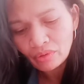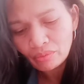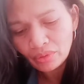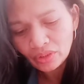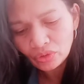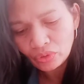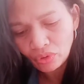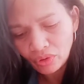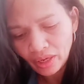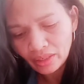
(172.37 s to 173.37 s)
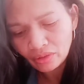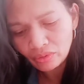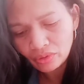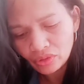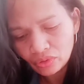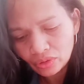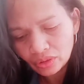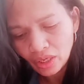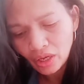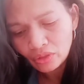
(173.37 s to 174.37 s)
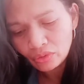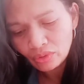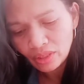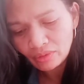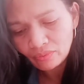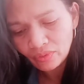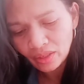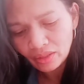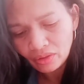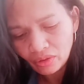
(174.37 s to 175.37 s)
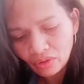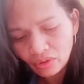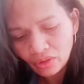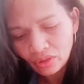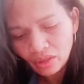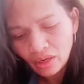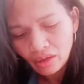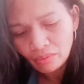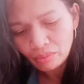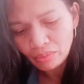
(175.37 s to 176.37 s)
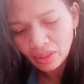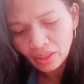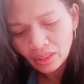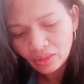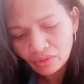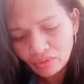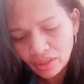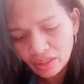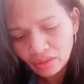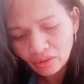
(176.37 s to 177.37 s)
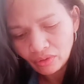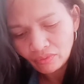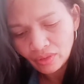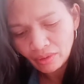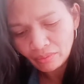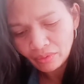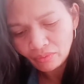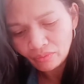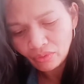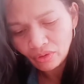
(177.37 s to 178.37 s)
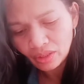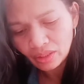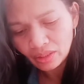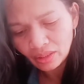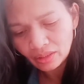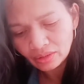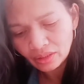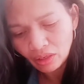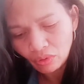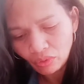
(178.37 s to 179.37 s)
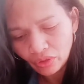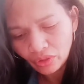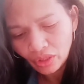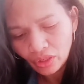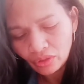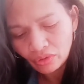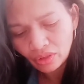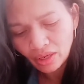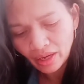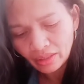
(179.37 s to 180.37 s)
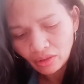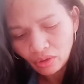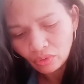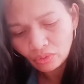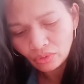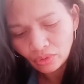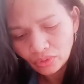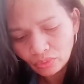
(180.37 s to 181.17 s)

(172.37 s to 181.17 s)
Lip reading: Be strong and courageous, do not fear or be in dread of them, for it is the Lord your God who goes